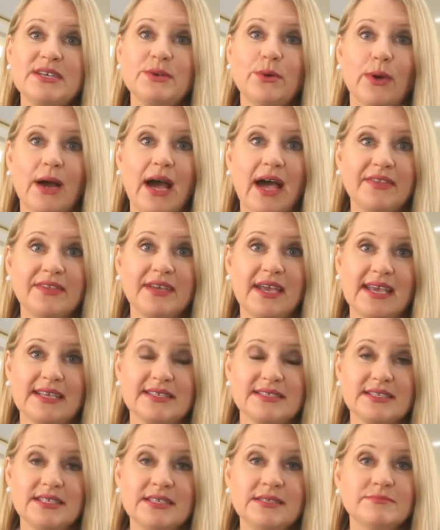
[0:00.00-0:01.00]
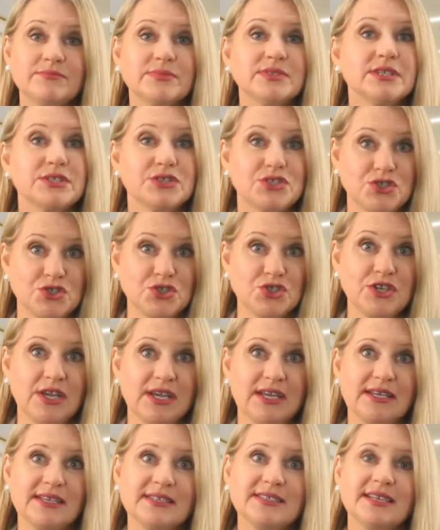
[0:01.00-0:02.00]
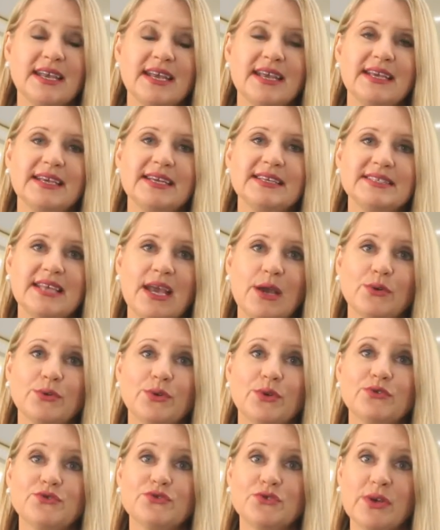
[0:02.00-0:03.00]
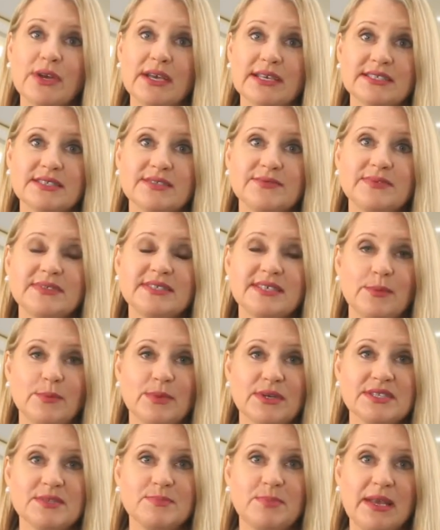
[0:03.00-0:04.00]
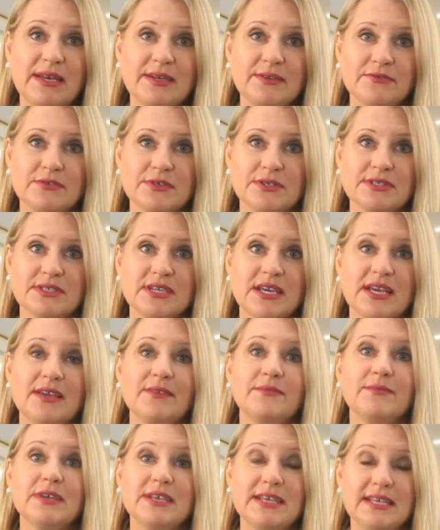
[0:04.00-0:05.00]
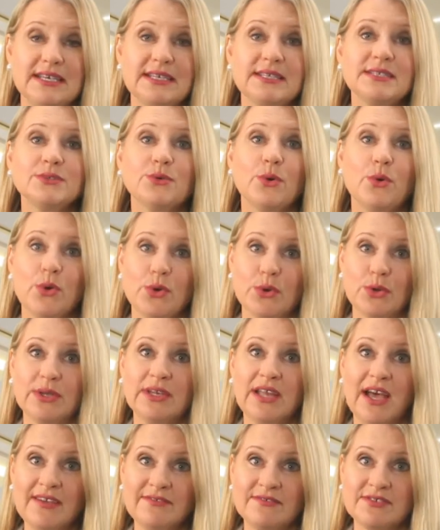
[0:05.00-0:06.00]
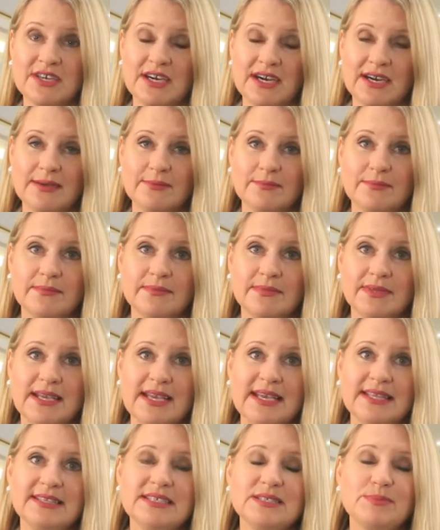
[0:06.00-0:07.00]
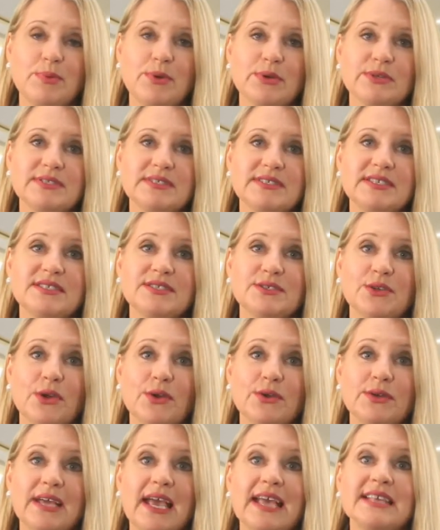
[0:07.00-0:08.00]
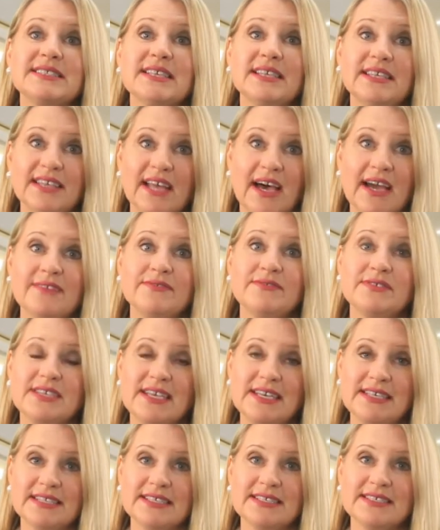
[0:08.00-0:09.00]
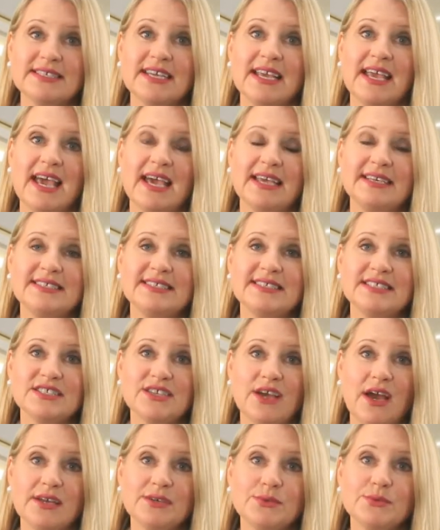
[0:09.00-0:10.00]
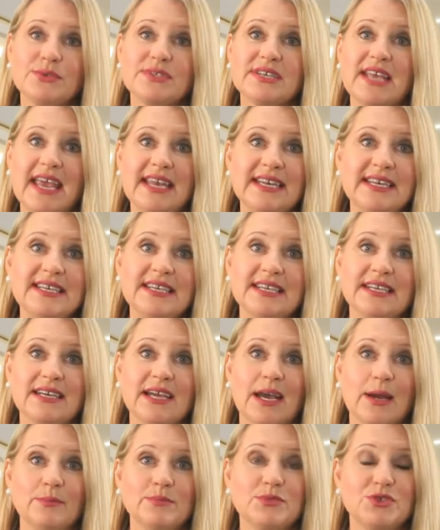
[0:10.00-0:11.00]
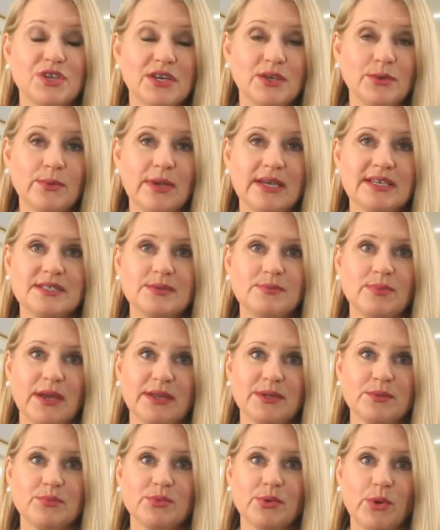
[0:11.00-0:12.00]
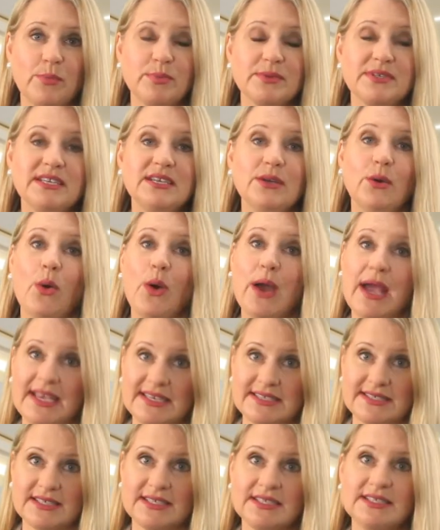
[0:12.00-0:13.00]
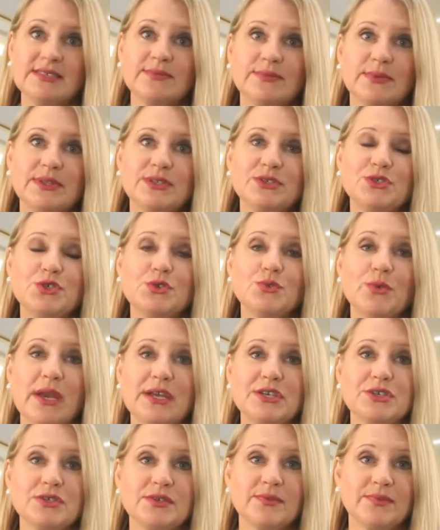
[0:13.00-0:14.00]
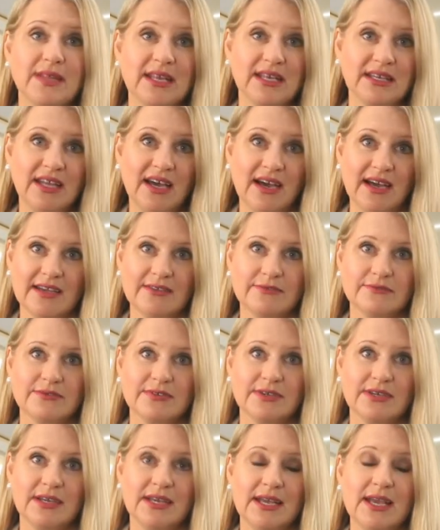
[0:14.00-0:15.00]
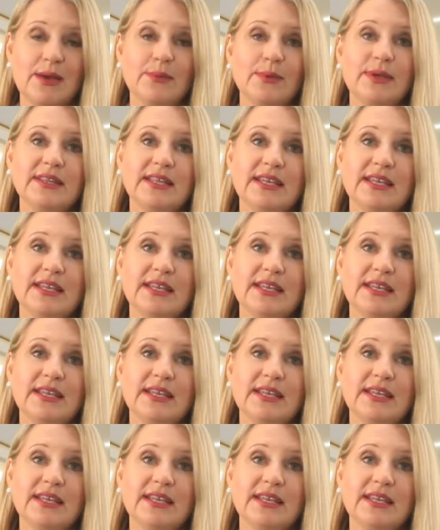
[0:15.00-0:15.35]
or other asset, such as shares, is held on trust for someone's benefit for his or her lifetime. This person is known as a life tenant and is entitled to any income generated by the property or asset for the duration of their life. When the